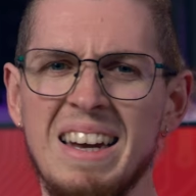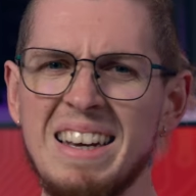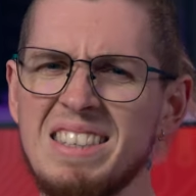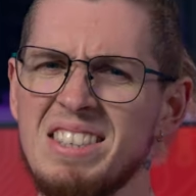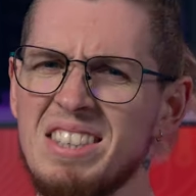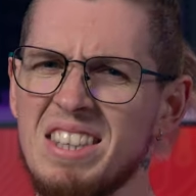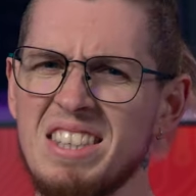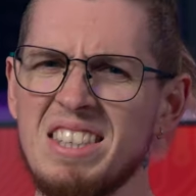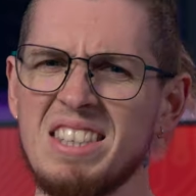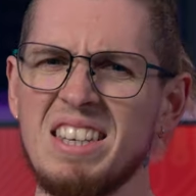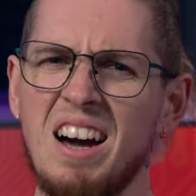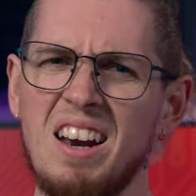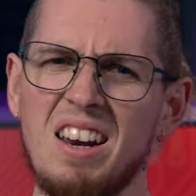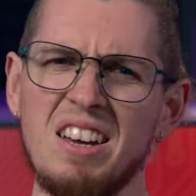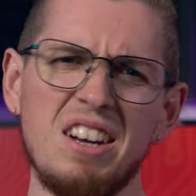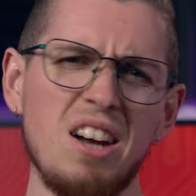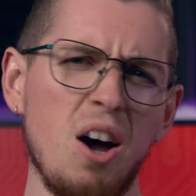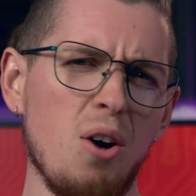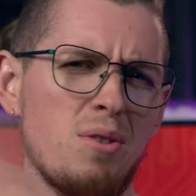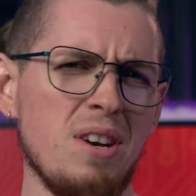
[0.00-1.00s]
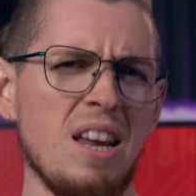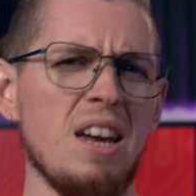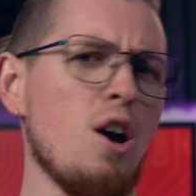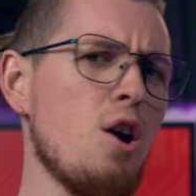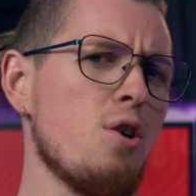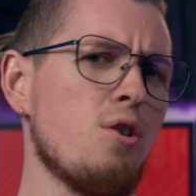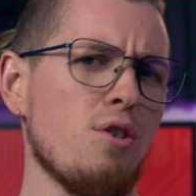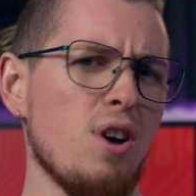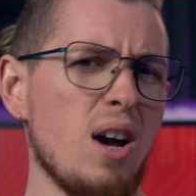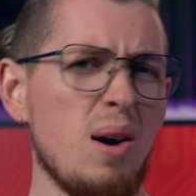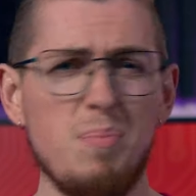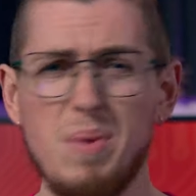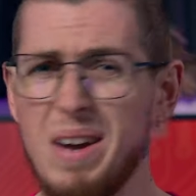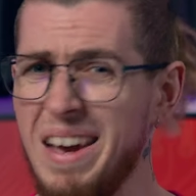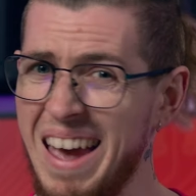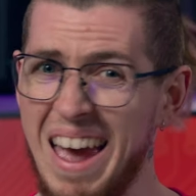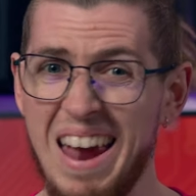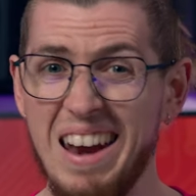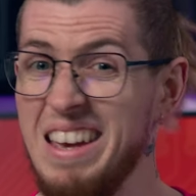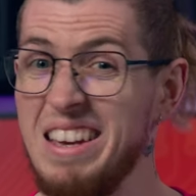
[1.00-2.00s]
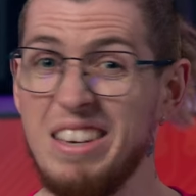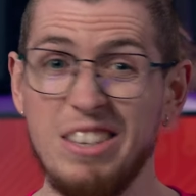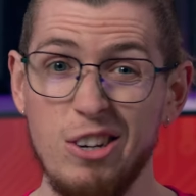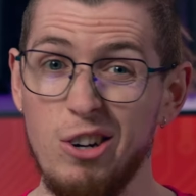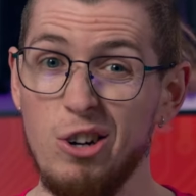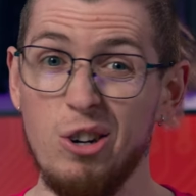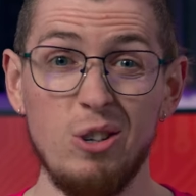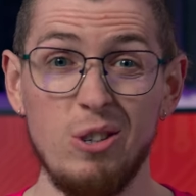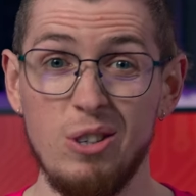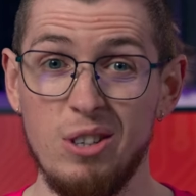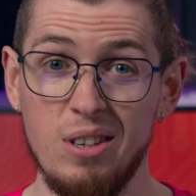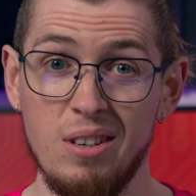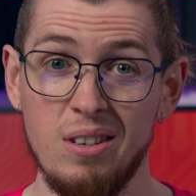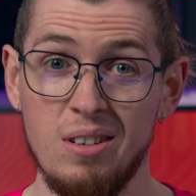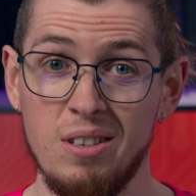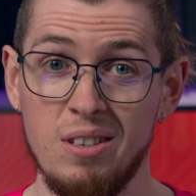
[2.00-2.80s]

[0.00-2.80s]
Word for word: Is the Skull & Co Neo Grip any good?